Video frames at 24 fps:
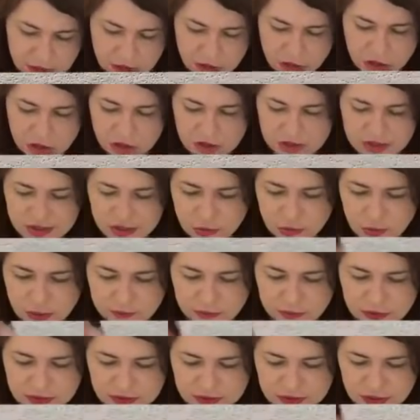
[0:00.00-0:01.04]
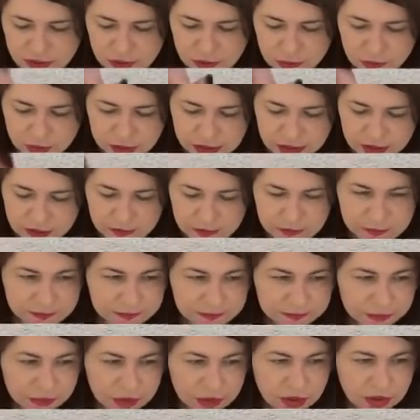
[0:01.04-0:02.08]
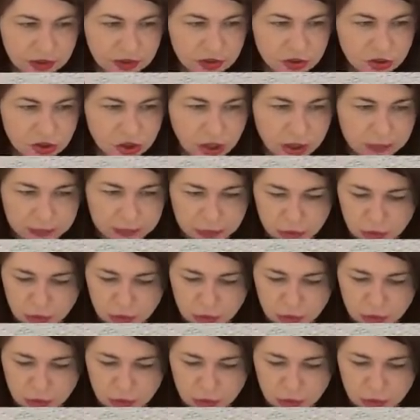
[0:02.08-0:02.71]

then you can still have the silhouette type